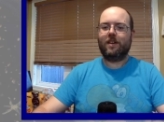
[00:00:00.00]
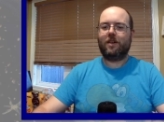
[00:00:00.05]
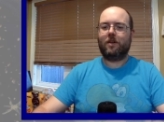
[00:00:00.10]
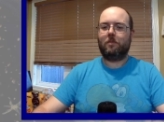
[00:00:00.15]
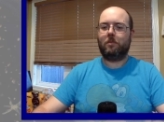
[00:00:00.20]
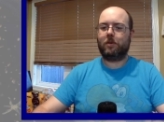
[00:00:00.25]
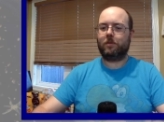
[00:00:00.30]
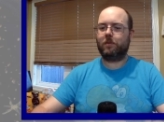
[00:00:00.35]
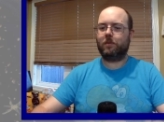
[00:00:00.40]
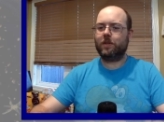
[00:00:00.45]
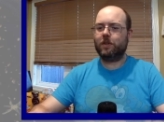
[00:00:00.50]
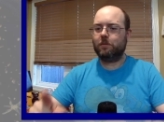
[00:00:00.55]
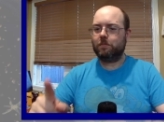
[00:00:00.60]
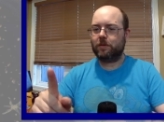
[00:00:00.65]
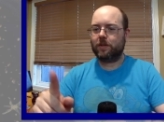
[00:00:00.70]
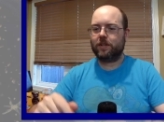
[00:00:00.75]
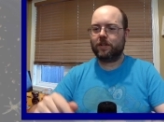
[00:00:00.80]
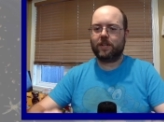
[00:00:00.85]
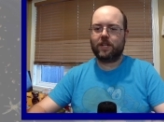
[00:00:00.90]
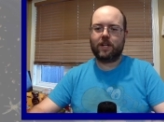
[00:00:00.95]
But when you
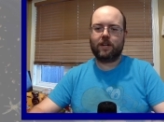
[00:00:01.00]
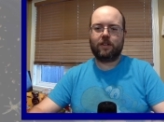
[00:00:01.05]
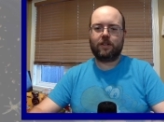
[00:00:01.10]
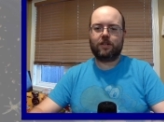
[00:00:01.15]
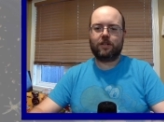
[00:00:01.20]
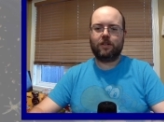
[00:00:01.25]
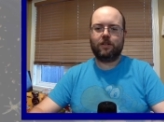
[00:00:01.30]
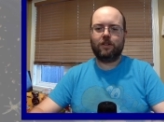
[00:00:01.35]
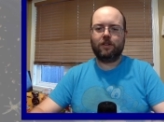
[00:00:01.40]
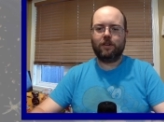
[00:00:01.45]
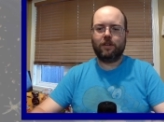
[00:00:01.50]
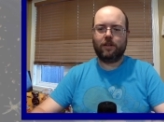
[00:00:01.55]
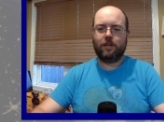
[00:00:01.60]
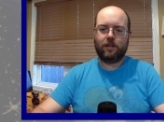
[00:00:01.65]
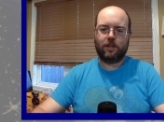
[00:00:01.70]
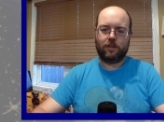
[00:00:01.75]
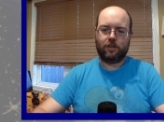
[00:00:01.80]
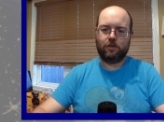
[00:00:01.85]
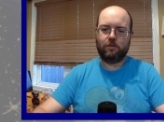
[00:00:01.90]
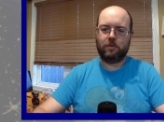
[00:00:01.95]
play the character,
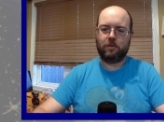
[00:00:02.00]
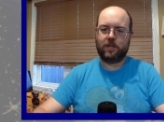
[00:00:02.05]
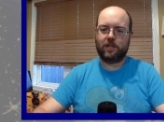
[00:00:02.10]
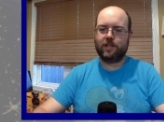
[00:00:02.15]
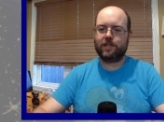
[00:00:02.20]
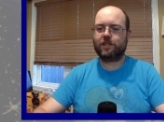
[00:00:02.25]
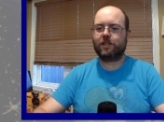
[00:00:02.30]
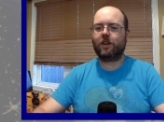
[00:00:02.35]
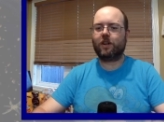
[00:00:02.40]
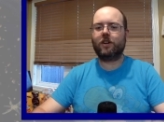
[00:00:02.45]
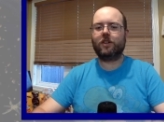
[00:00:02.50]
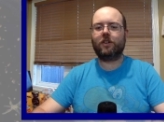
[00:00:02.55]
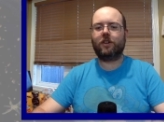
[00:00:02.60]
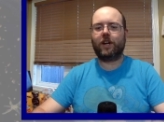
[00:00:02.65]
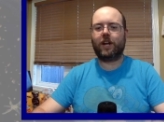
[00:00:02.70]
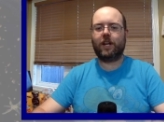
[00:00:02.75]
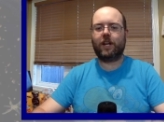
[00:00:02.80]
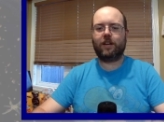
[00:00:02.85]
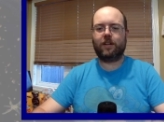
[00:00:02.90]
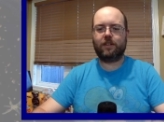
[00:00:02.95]
you may discard your
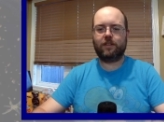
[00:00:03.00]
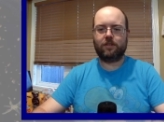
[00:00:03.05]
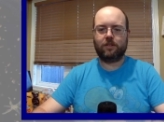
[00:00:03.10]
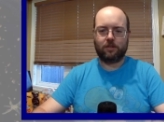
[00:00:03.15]
hand